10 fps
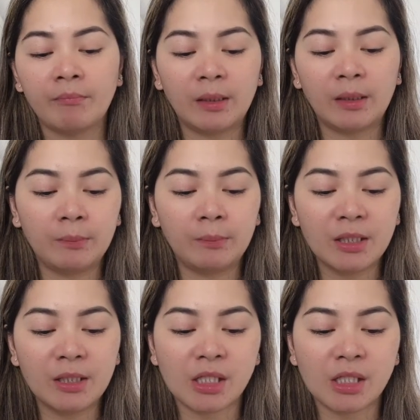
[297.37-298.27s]
vitamin
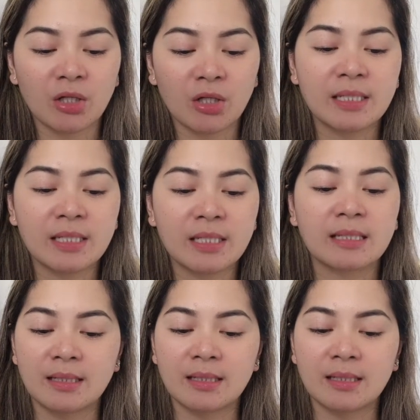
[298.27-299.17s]
B3 source,
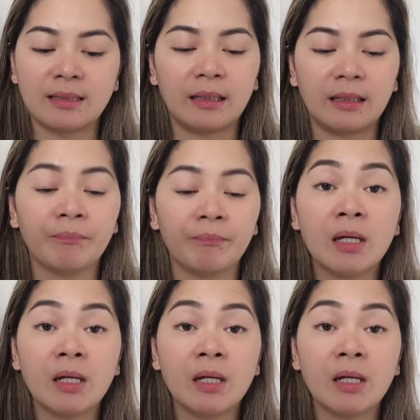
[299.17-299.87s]
is not sticky.